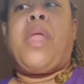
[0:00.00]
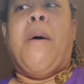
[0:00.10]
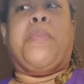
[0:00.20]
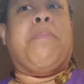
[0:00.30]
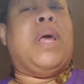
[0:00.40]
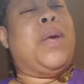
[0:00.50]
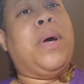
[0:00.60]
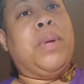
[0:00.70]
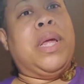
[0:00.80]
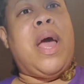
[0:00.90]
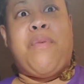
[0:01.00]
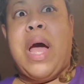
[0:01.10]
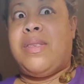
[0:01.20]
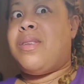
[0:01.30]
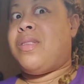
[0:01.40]
But many women have
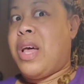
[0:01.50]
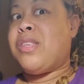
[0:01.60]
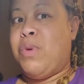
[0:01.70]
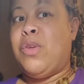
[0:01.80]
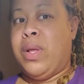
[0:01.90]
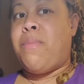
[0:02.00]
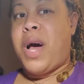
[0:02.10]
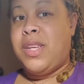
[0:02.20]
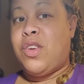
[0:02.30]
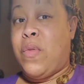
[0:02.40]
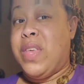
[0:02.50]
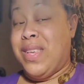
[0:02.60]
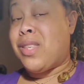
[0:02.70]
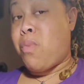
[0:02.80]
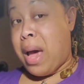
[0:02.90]
had success with doing the polygel
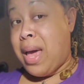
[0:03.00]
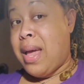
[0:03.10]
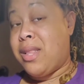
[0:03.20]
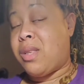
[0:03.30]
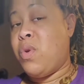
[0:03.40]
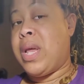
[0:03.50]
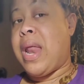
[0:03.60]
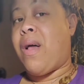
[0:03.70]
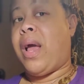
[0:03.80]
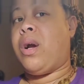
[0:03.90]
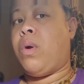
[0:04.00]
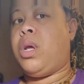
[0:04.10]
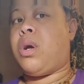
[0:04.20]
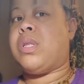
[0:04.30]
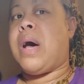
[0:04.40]
this way and smoothing it out like
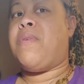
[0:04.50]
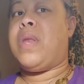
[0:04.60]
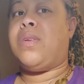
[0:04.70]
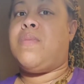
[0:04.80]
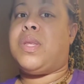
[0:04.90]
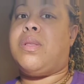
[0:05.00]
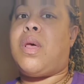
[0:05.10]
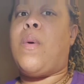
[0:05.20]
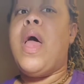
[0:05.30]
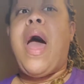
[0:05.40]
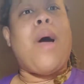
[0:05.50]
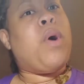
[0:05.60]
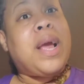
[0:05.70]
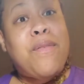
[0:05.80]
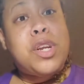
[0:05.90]
acrylic on top of nail tips. And so I
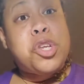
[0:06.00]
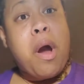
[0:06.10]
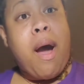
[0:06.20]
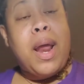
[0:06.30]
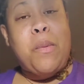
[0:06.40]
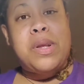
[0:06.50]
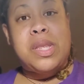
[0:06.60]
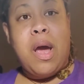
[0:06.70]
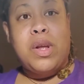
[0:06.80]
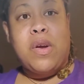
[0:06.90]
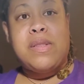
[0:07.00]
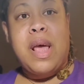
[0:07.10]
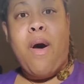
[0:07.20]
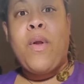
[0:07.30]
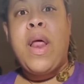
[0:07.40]
want to give it a try, and I want to see how it turns
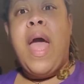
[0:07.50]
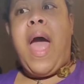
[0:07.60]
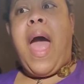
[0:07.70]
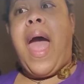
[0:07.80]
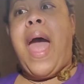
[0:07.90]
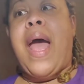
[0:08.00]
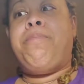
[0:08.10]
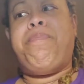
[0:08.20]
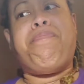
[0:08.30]
out. And